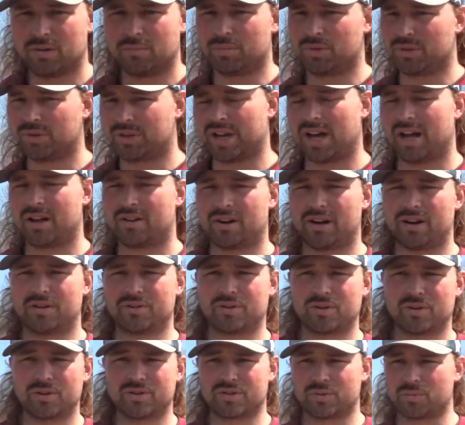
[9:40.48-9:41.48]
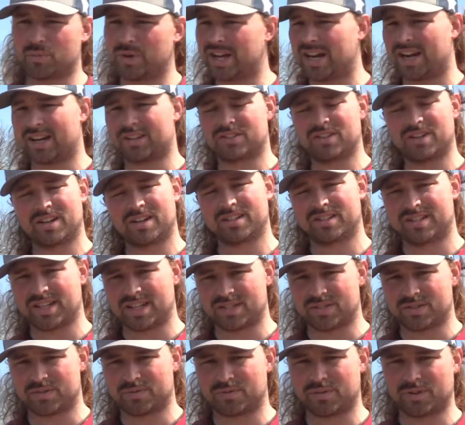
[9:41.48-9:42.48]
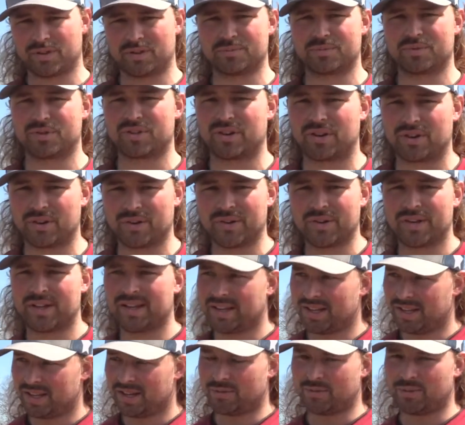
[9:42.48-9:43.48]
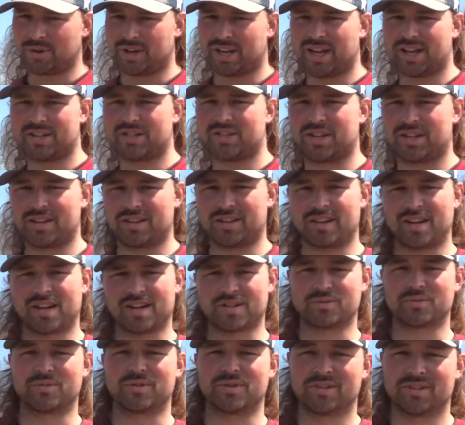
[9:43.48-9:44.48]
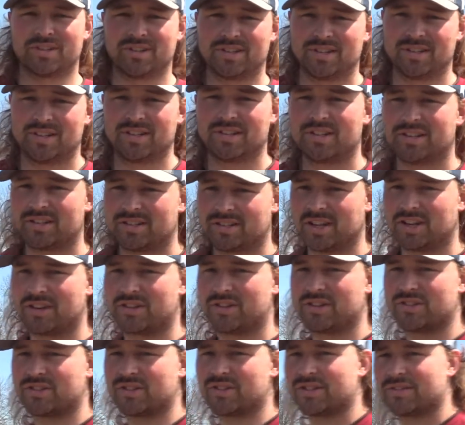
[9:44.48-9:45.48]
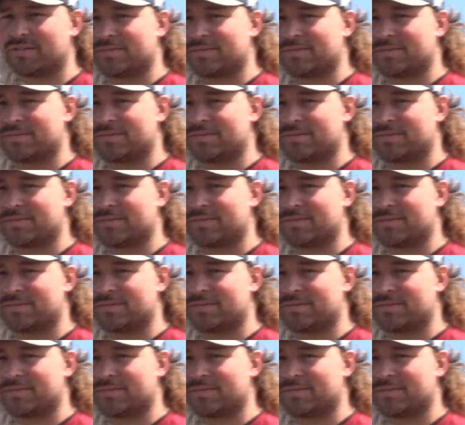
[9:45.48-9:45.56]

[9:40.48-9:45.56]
Blue Collar Outdoors, and we got a ton of tests to film, so we'll catch you on the next one. Take her easy.